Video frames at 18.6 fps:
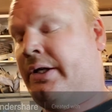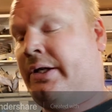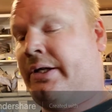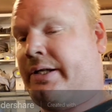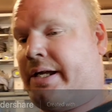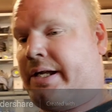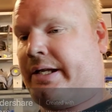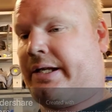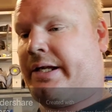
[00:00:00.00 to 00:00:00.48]

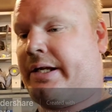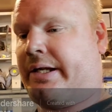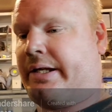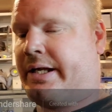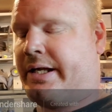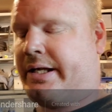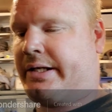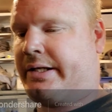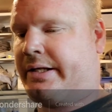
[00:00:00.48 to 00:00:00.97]
Yada yada
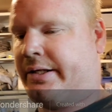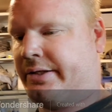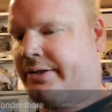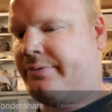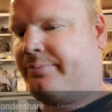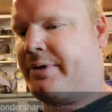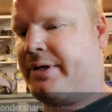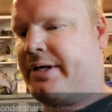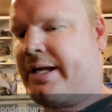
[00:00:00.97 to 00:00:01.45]
yada.
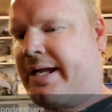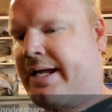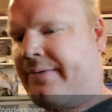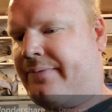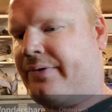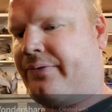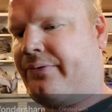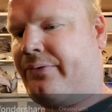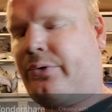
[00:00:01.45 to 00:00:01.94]
But I have
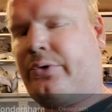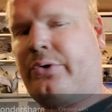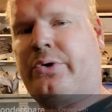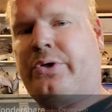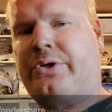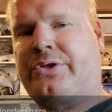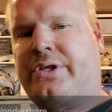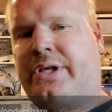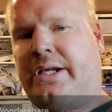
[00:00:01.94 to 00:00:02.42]
a
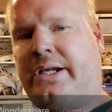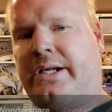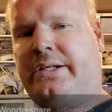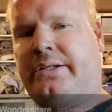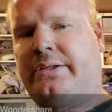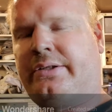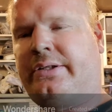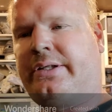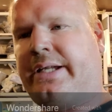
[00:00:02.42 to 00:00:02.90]
four-door
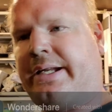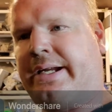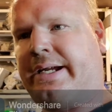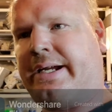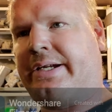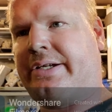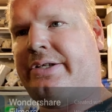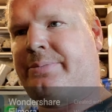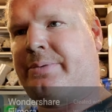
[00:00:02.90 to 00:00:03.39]
sedan that
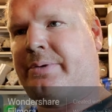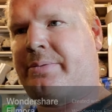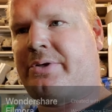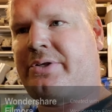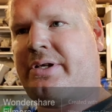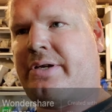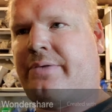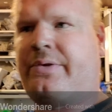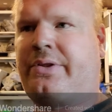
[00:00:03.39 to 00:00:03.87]
has pretty
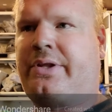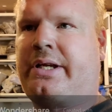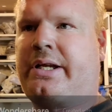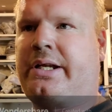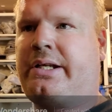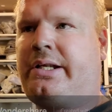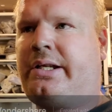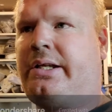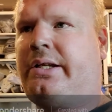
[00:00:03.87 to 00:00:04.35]
much everything I
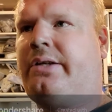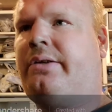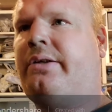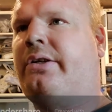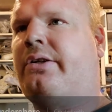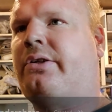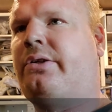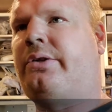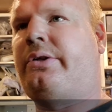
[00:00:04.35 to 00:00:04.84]
need,
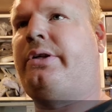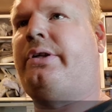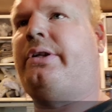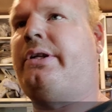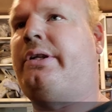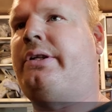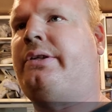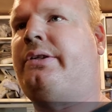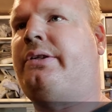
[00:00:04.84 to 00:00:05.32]

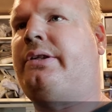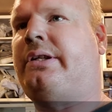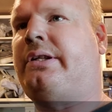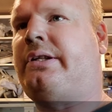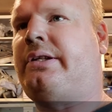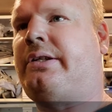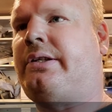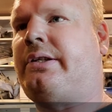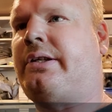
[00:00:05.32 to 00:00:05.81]
including
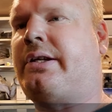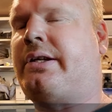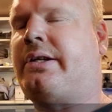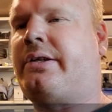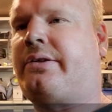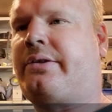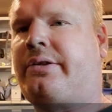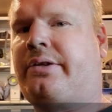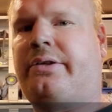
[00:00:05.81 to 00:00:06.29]
the
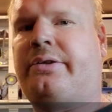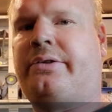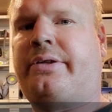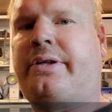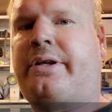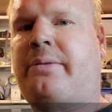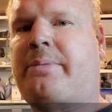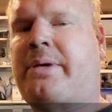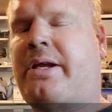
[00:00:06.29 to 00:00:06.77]
little
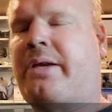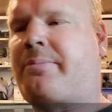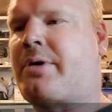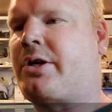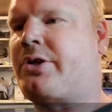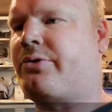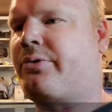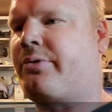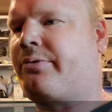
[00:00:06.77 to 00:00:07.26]
airbag
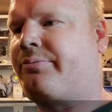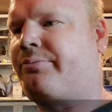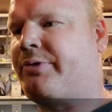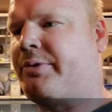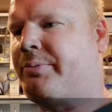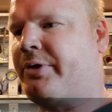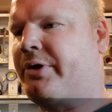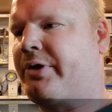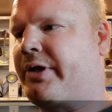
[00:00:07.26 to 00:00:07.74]
module
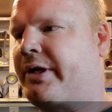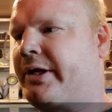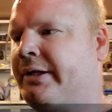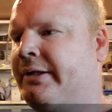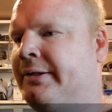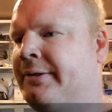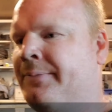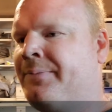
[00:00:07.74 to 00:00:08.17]
computer thing,